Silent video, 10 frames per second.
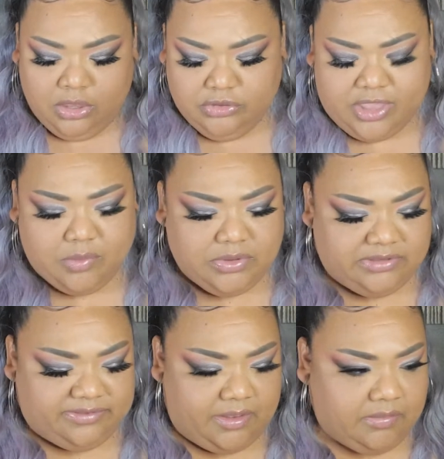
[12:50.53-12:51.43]
you can't really
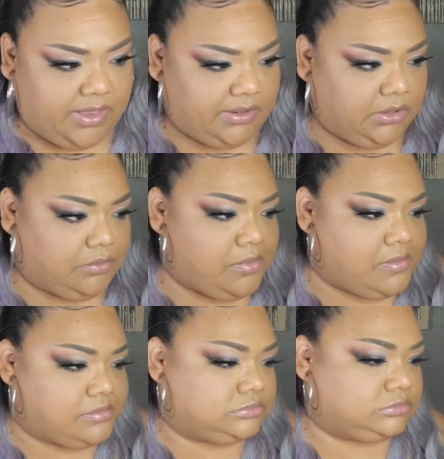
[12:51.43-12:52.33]
tell, can you?
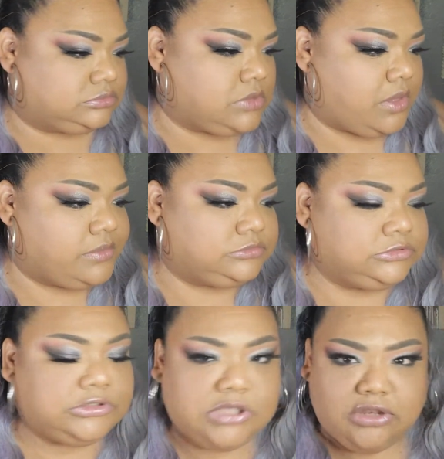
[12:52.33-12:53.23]

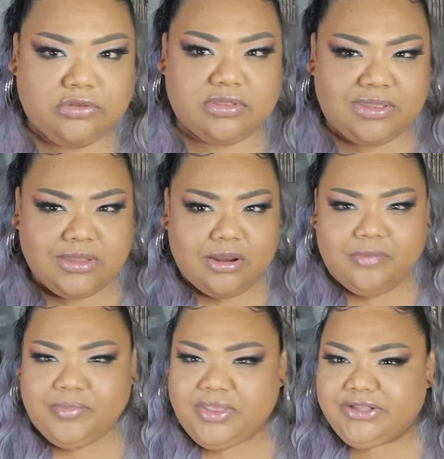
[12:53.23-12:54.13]
Can you see it
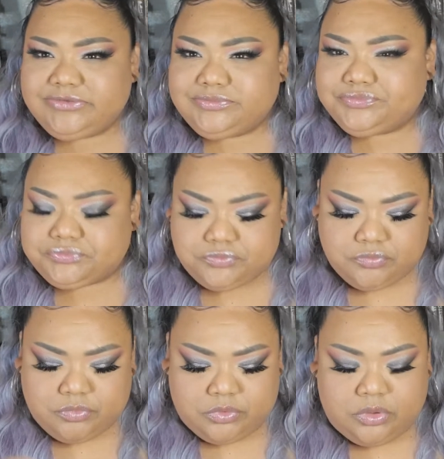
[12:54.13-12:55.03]
on me?
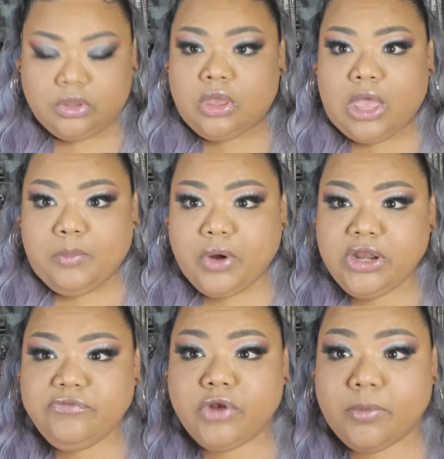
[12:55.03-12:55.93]
I am wearing
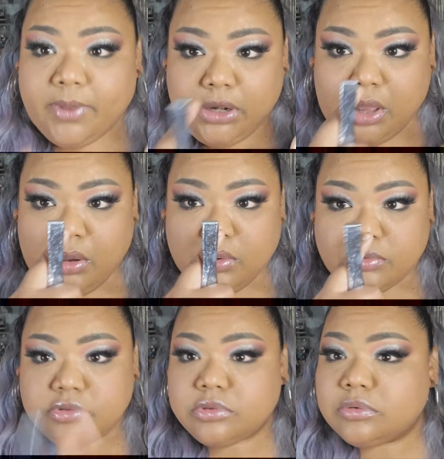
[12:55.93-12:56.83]
even on my nose.